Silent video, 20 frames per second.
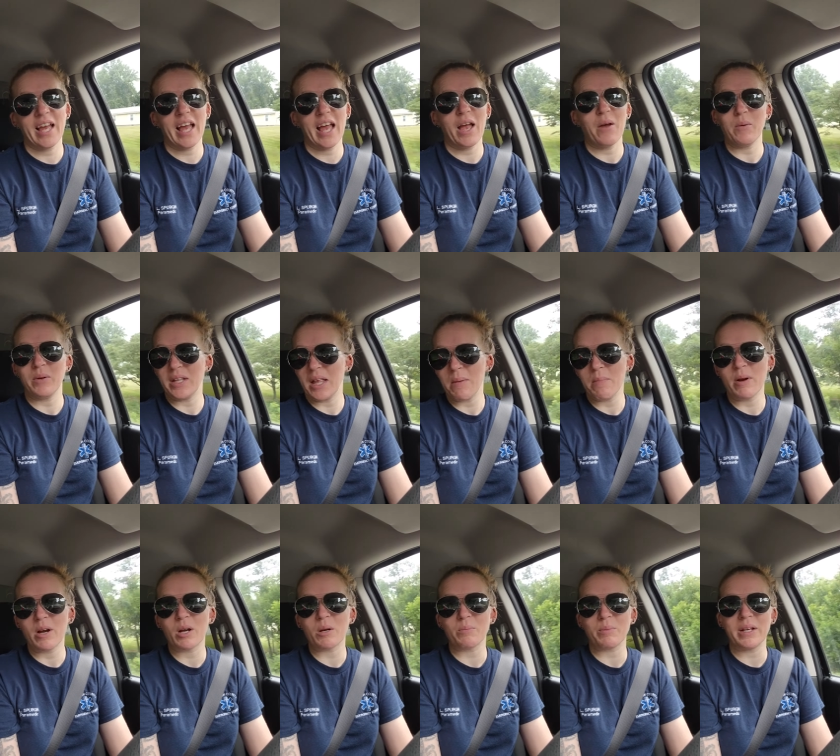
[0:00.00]
And when they
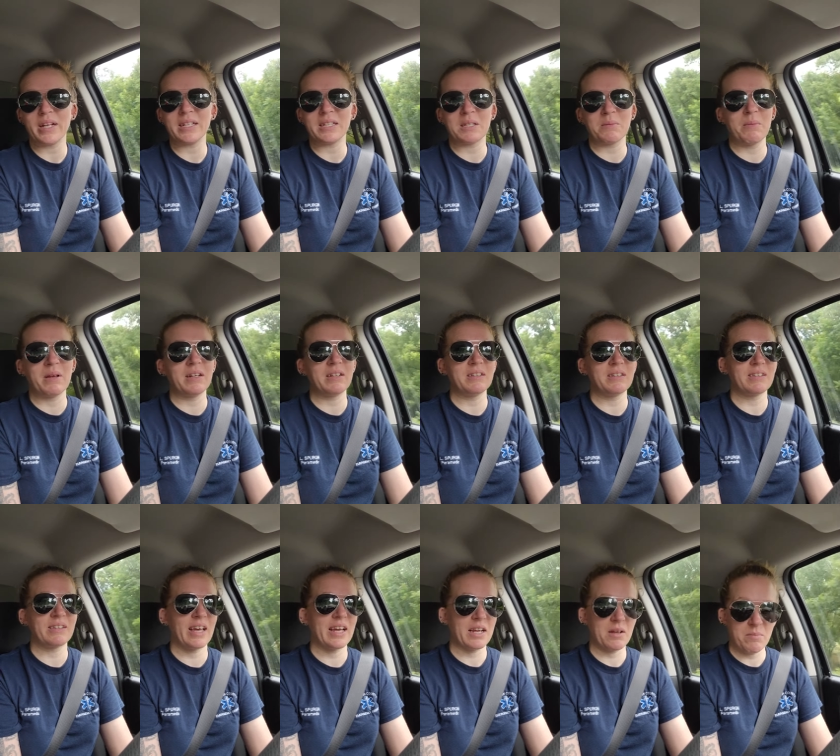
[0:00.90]
burp, it
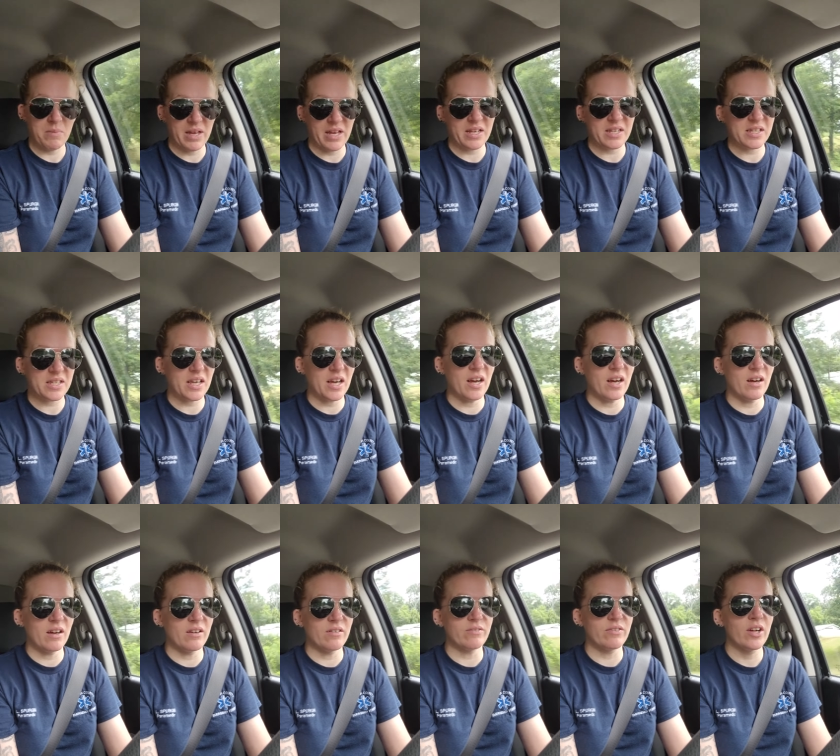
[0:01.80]
smells like a mix
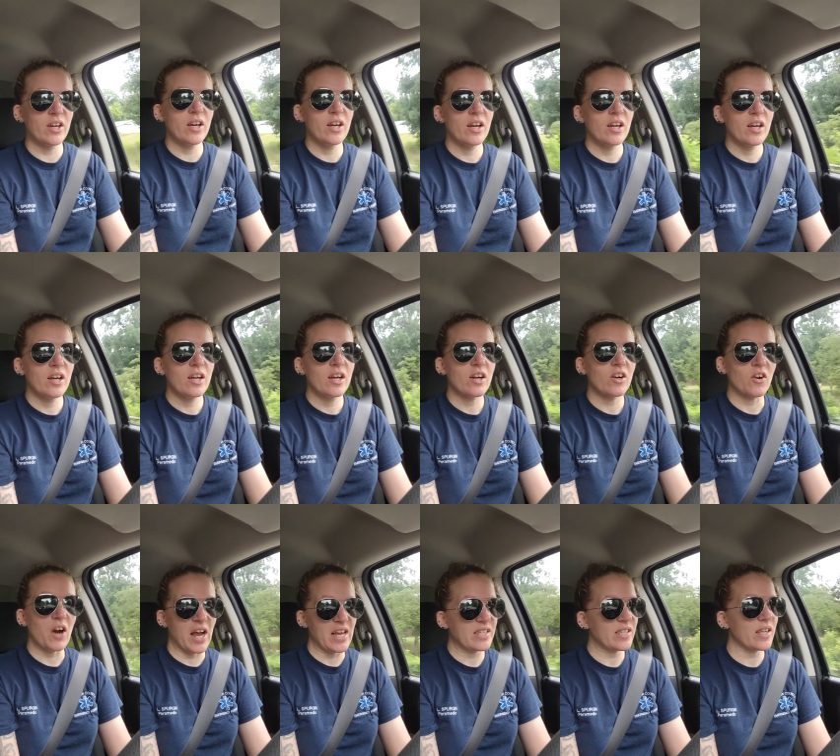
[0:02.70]
of
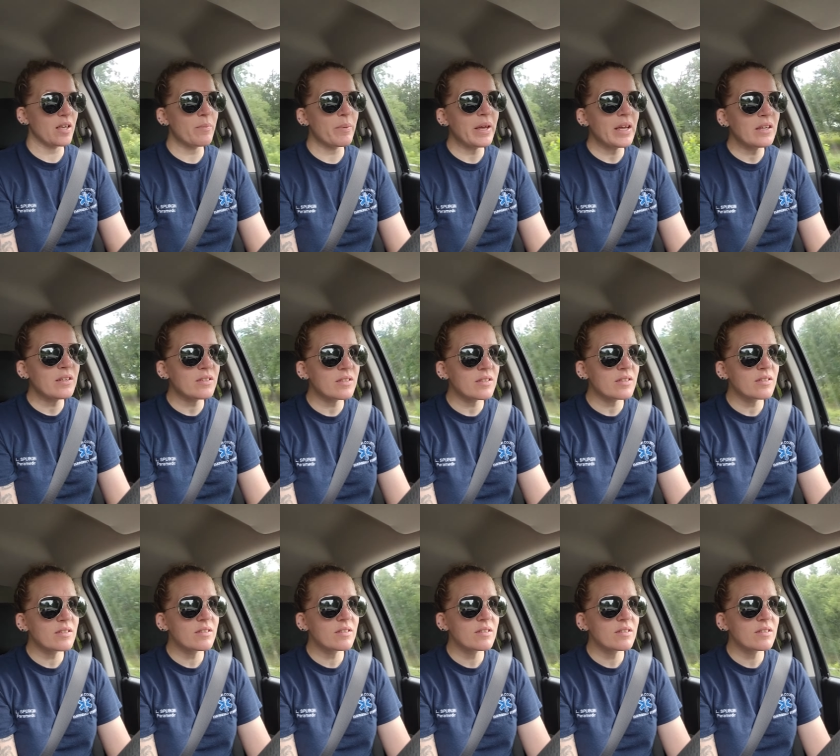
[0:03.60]
grass clippings.